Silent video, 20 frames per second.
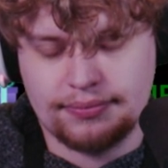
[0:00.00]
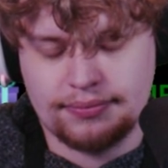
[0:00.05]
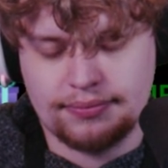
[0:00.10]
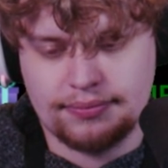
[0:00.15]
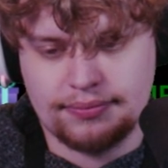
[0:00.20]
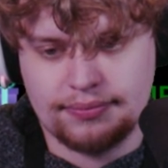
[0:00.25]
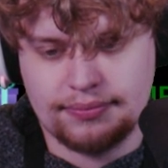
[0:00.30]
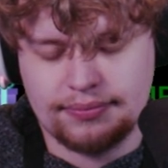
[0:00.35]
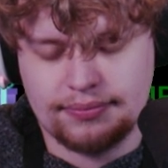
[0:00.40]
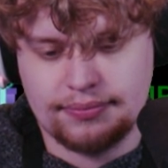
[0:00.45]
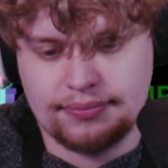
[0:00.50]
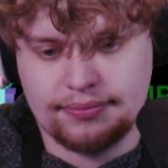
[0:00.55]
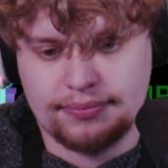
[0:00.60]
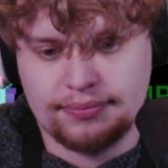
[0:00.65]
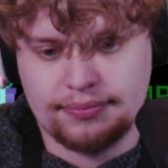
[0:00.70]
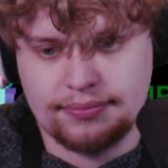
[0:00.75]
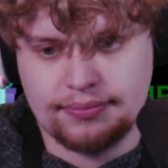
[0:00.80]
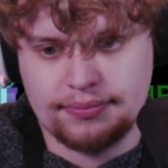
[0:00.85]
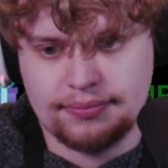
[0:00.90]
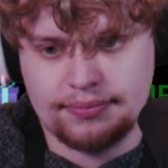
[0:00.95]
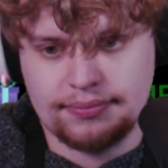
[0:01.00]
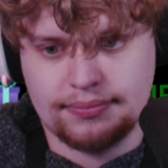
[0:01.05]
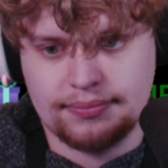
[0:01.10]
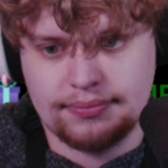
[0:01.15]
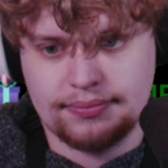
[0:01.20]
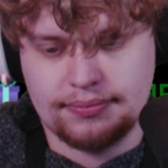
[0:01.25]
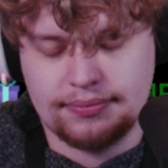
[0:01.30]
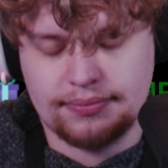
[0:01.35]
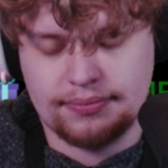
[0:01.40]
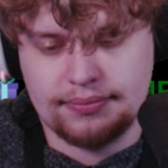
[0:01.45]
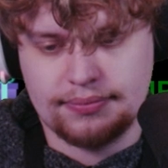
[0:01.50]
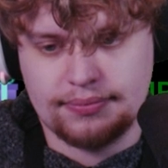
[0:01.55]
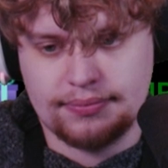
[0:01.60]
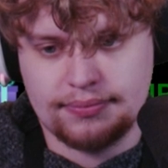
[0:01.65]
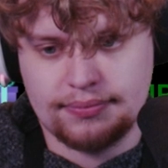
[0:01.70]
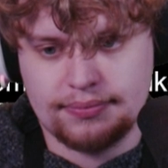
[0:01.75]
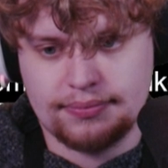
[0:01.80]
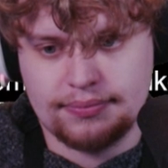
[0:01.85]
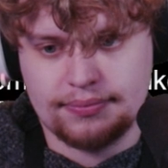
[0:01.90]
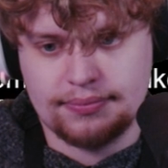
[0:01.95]

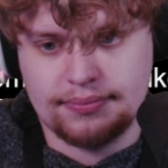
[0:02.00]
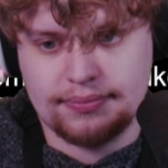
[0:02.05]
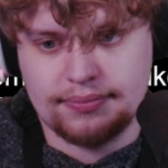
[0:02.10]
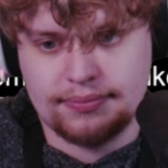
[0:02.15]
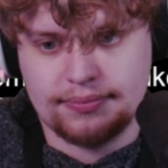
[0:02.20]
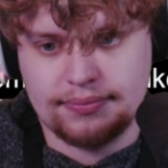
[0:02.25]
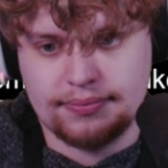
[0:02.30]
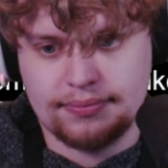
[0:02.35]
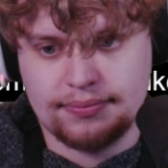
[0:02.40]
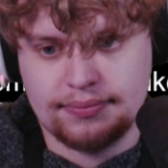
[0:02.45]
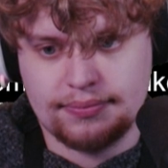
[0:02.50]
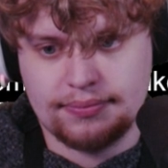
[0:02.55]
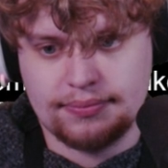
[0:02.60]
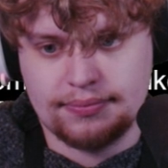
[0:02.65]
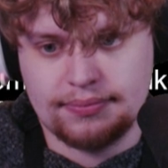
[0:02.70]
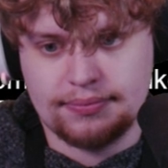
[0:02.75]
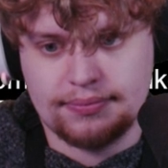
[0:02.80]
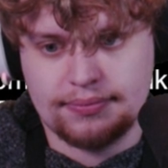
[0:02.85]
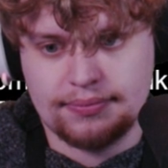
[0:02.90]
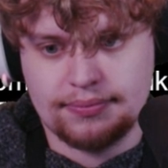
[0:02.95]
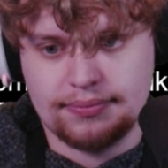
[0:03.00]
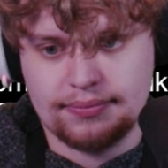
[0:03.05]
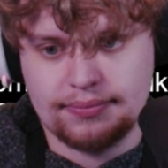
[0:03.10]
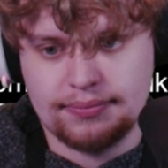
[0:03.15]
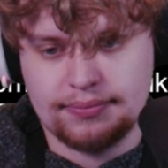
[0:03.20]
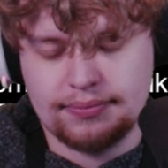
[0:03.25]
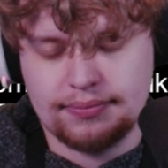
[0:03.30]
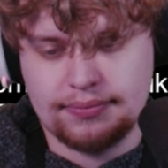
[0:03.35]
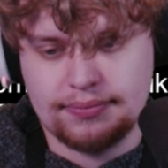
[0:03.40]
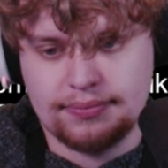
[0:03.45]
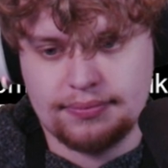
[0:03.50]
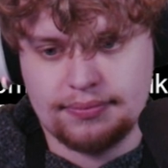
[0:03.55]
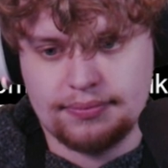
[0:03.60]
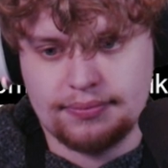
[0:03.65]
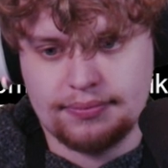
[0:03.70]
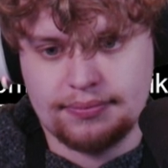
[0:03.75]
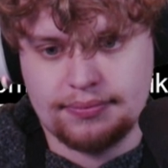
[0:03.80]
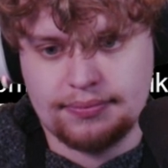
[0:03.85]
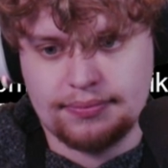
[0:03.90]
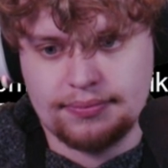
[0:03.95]

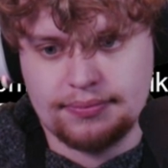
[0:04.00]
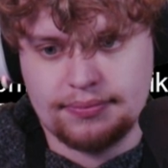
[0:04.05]
Nothing is said.